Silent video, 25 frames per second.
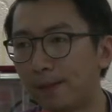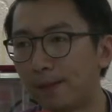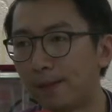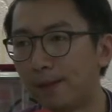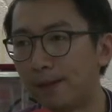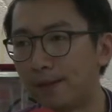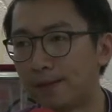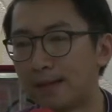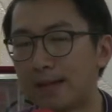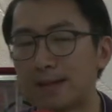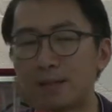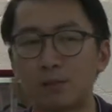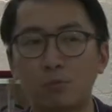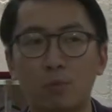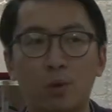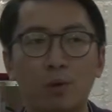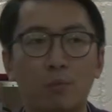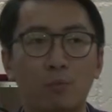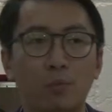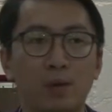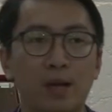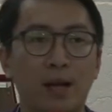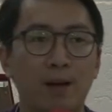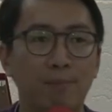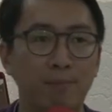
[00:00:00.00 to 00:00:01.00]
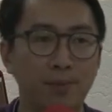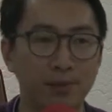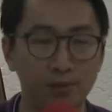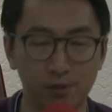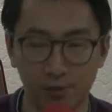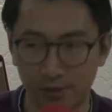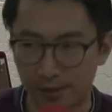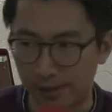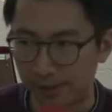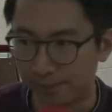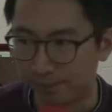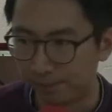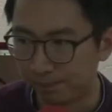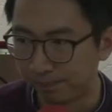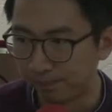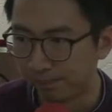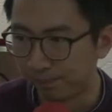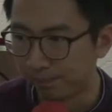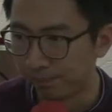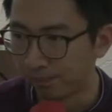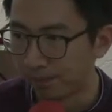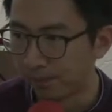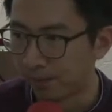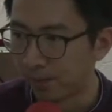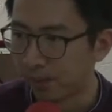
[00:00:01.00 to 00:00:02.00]
And that's what we happen today.
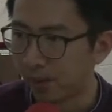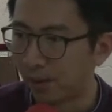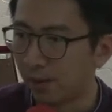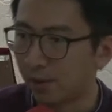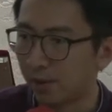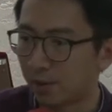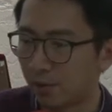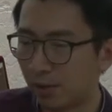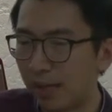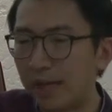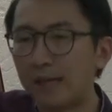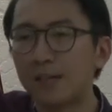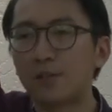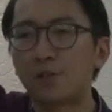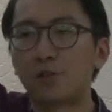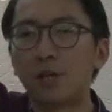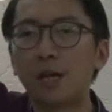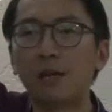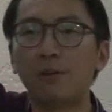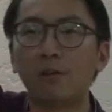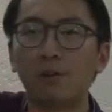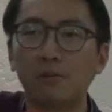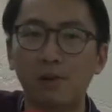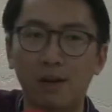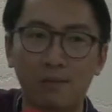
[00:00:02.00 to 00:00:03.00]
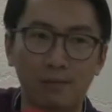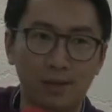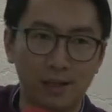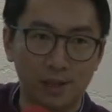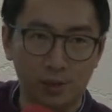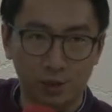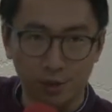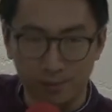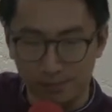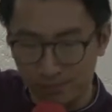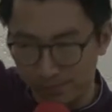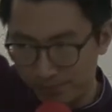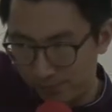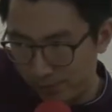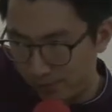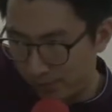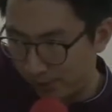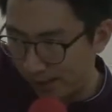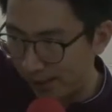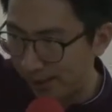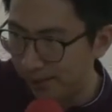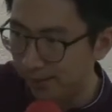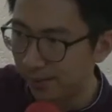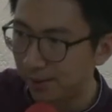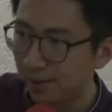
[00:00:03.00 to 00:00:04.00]
So that is general revelation.
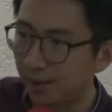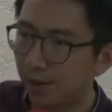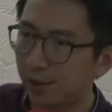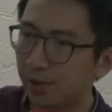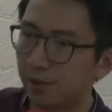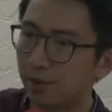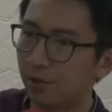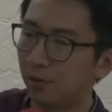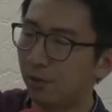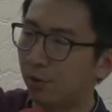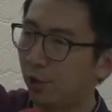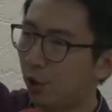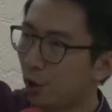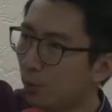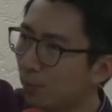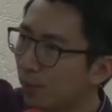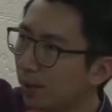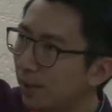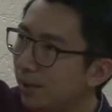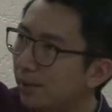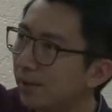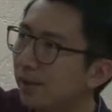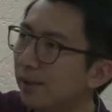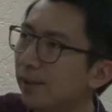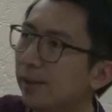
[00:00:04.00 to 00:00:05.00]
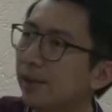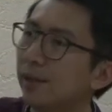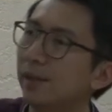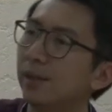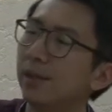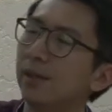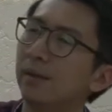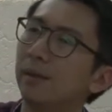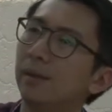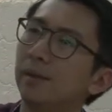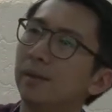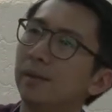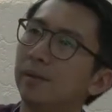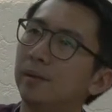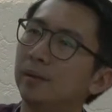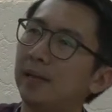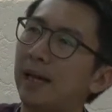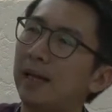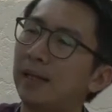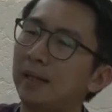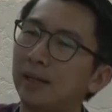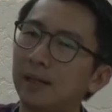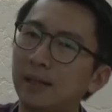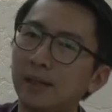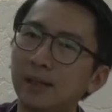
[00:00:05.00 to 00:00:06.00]
Okay? So human
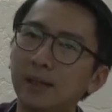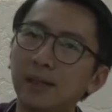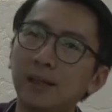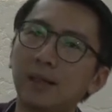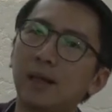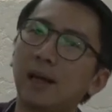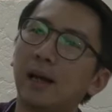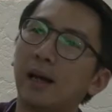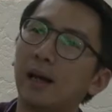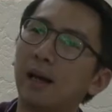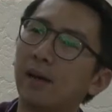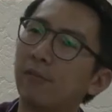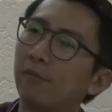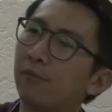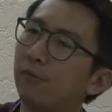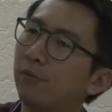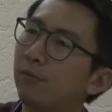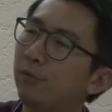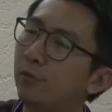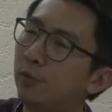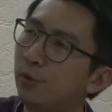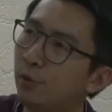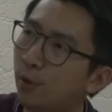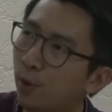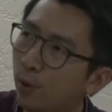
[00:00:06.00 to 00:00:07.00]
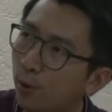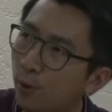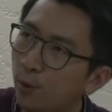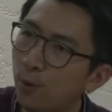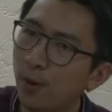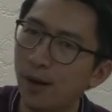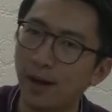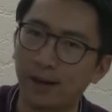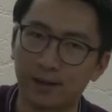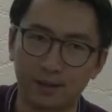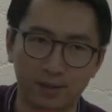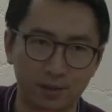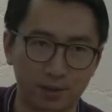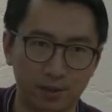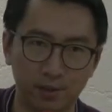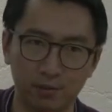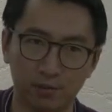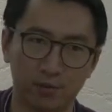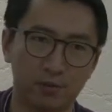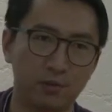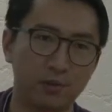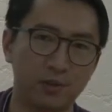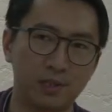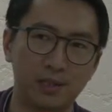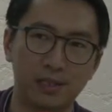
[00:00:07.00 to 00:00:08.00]
technically have no excuse
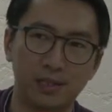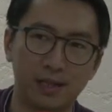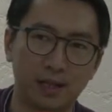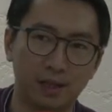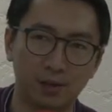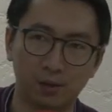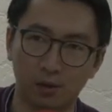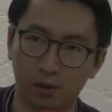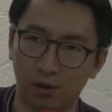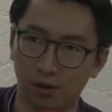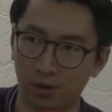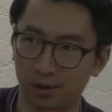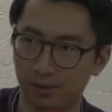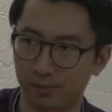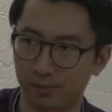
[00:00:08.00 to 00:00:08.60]
to deny God.